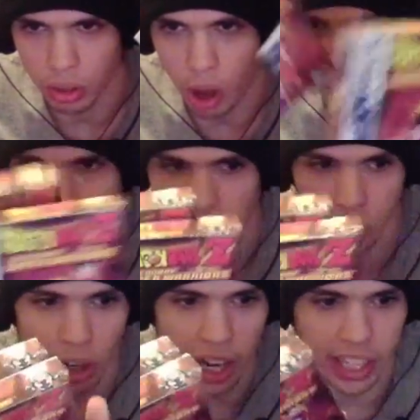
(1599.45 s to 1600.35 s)
All because I
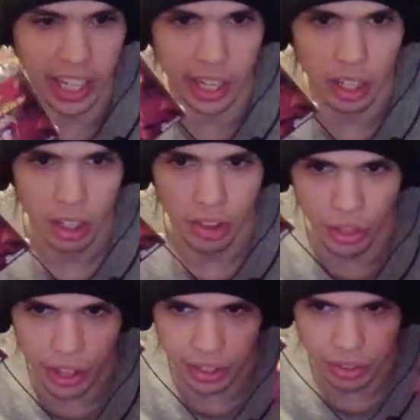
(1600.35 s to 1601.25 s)
was trying to get
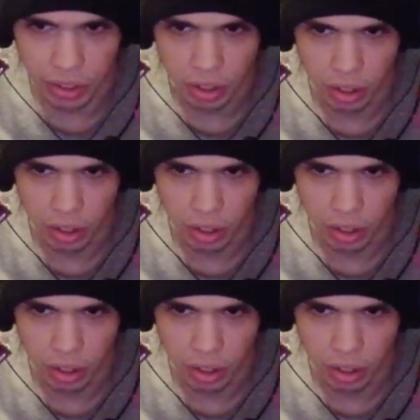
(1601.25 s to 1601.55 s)
this.